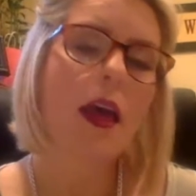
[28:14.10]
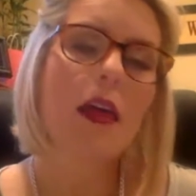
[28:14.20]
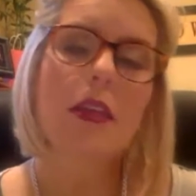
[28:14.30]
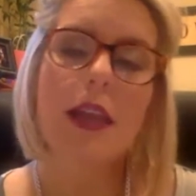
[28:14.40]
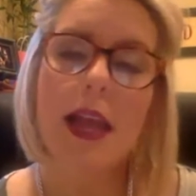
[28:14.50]

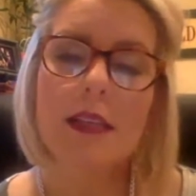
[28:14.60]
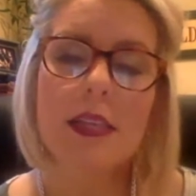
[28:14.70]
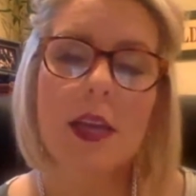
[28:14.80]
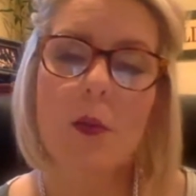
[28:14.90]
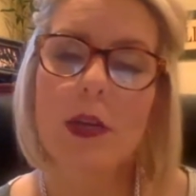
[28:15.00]
The next thing
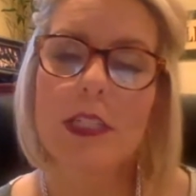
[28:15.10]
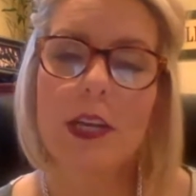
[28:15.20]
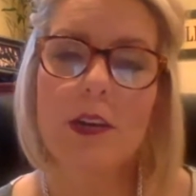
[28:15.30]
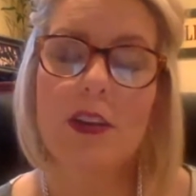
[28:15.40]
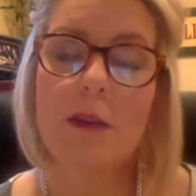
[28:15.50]
I want to tell
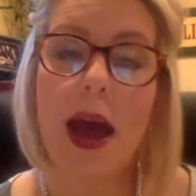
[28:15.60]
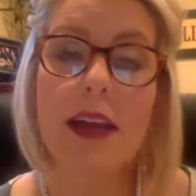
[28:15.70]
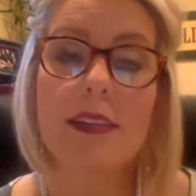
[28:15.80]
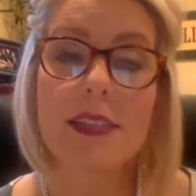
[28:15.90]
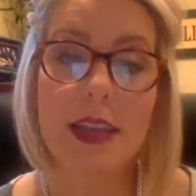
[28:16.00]
you about
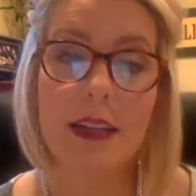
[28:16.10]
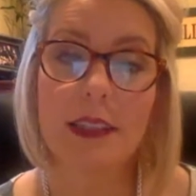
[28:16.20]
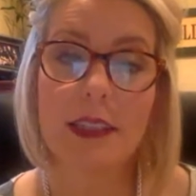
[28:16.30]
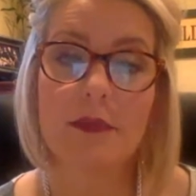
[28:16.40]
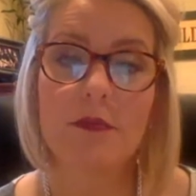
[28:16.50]
is
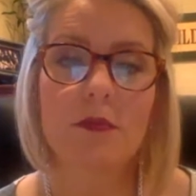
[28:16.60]
selling.